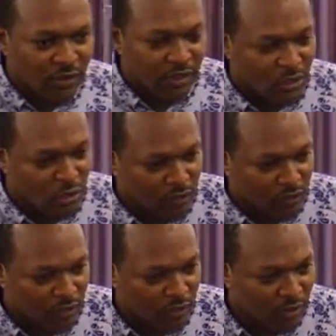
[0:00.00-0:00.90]
it's
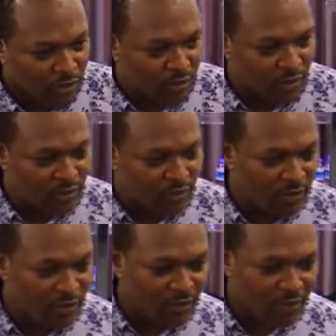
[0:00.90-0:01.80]
over.
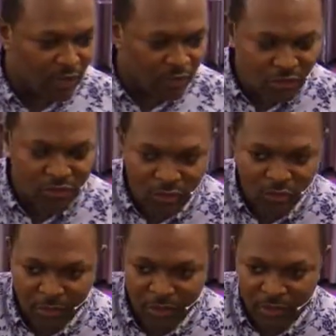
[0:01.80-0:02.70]
Are you listening
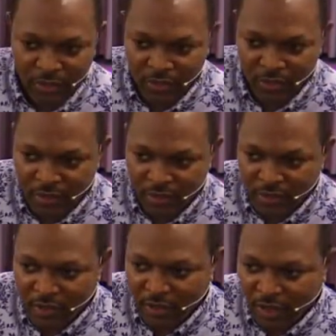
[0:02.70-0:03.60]
to me?
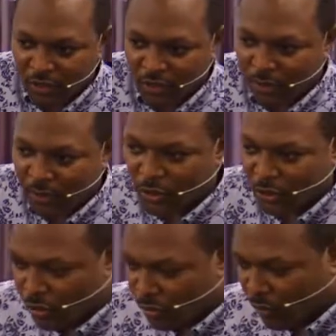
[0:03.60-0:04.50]
Yes. I don't know about
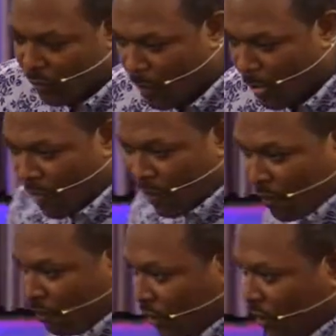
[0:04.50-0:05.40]
you,
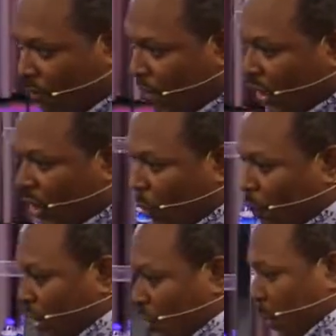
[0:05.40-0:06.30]
but there are many
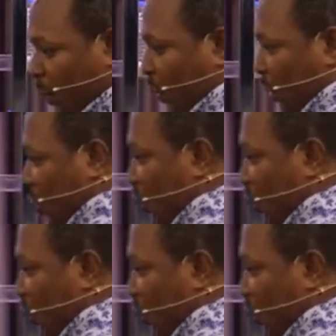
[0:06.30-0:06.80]
hopeless people in the